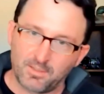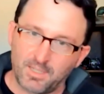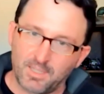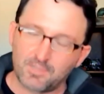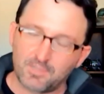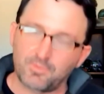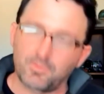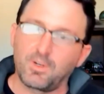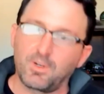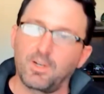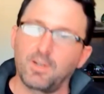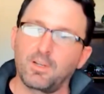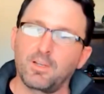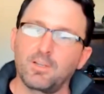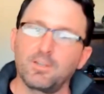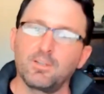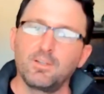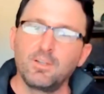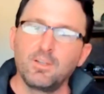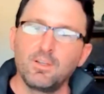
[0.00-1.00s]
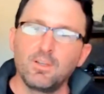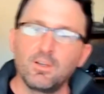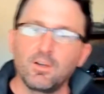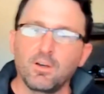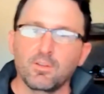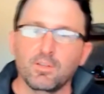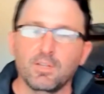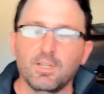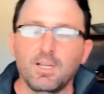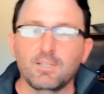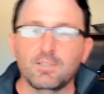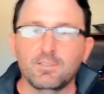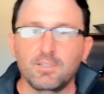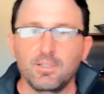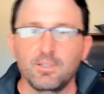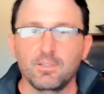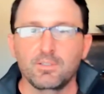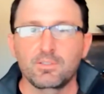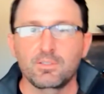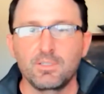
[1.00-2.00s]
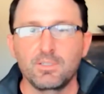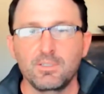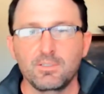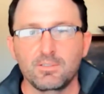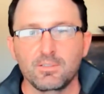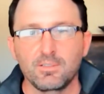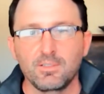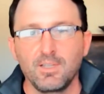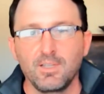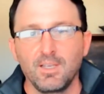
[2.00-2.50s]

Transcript: last Friday on the last day of the season,